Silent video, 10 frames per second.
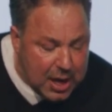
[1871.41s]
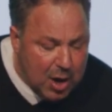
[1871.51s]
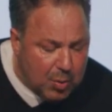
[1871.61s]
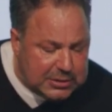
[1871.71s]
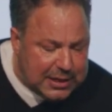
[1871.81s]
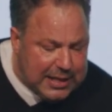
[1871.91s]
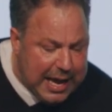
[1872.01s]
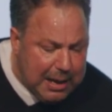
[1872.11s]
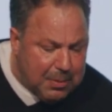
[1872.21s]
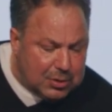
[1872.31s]
was
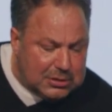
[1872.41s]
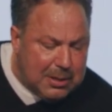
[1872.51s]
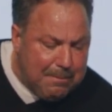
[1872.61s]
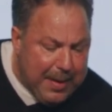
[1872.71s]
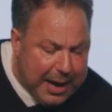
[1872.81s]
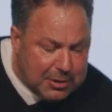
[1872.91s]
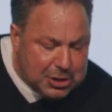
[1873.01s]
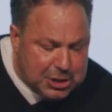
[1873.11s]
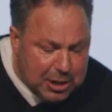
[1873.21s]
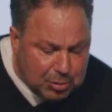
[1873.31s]
enabled to bear
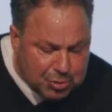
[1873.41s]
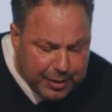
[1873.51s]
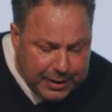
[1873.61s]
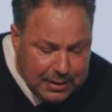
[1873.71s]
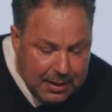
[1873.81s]
children